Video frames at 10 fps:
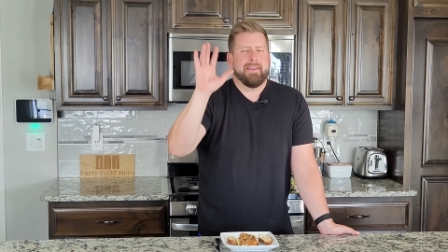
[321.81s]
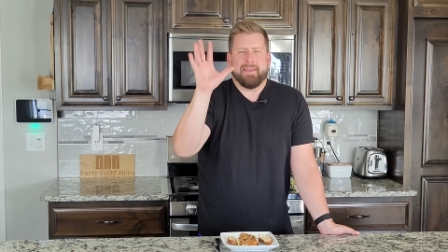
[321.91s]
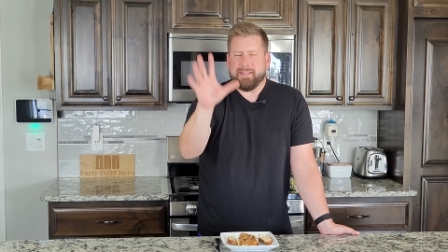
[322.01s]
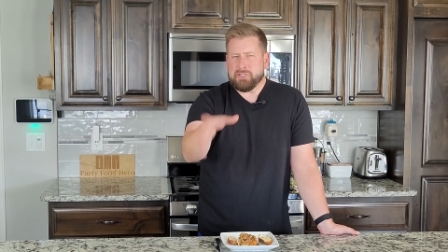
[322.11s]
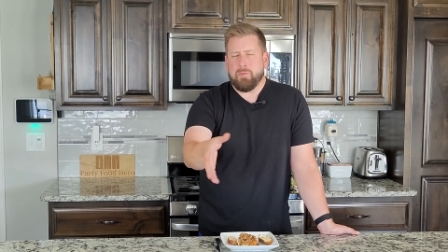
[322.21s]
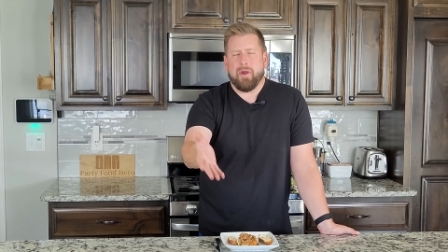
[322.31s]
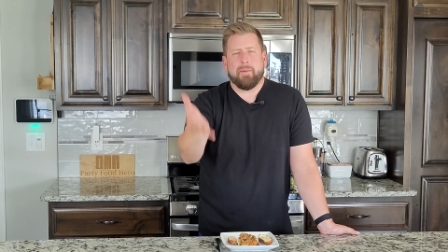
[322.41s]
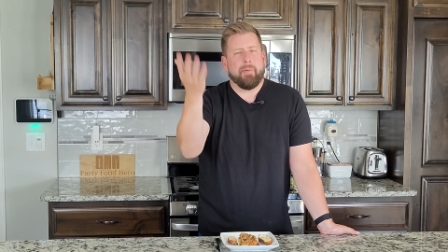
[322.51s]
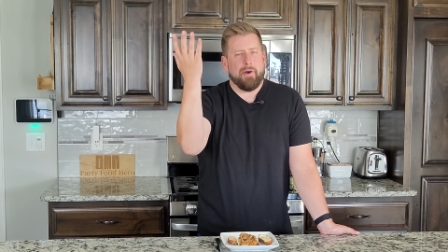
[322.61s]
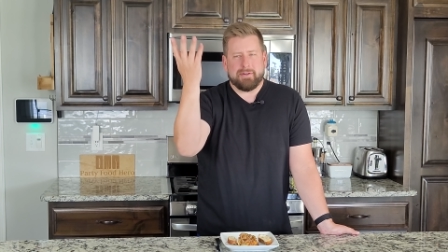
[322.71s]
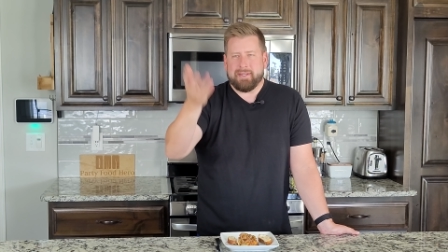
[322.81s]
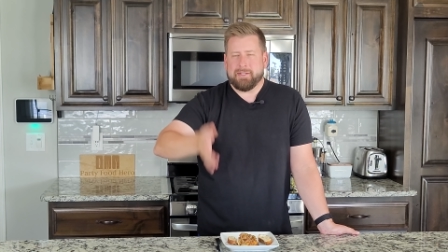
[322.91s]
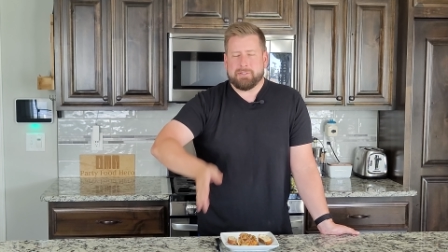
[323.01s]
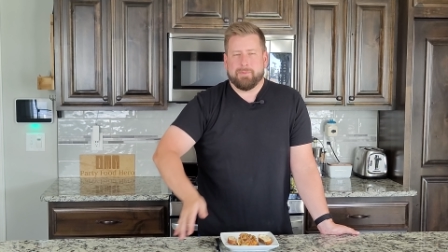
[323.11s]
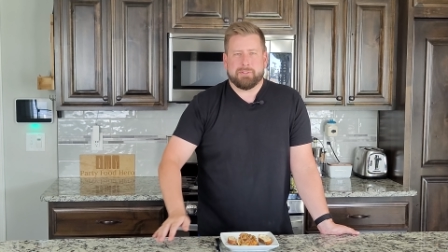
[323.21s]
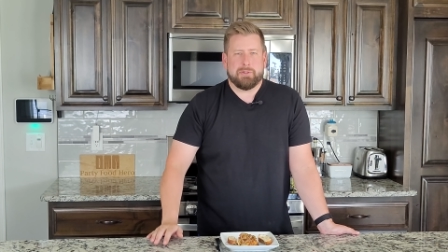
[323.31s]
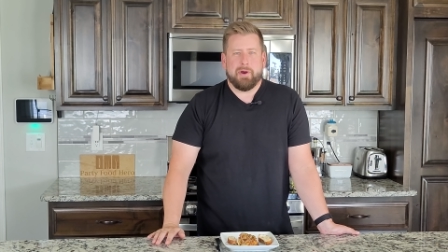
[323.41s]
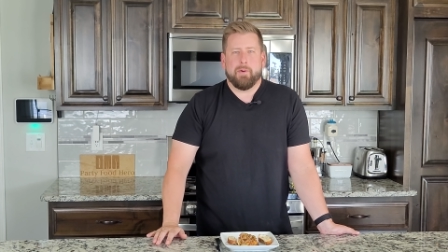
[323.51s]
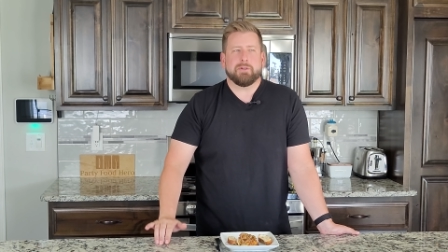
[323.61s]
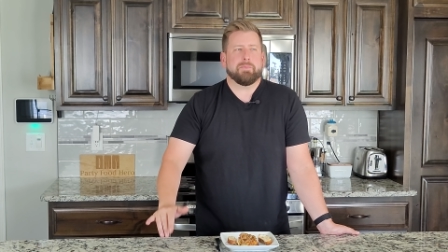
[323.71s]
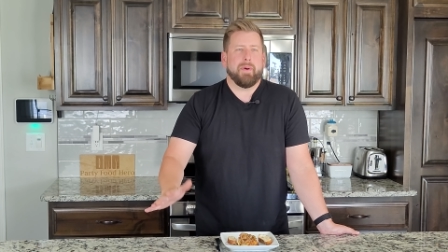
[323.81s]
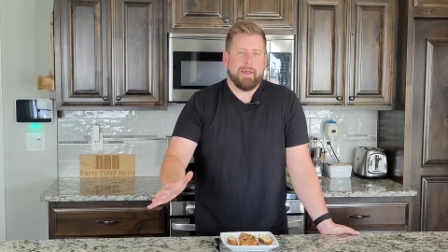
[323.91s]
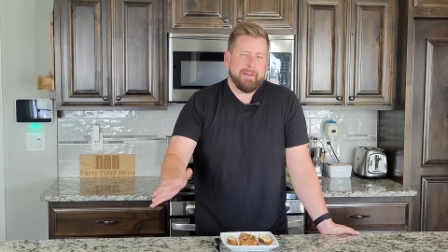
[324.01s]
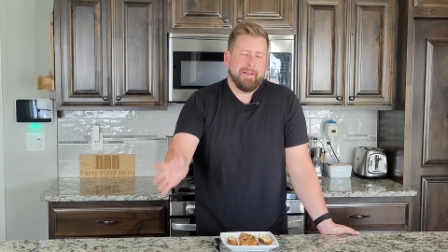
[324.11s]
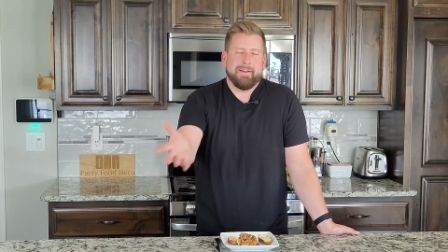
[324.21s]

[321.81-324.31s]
Yeah, the smoking part takes almost 2 hours, but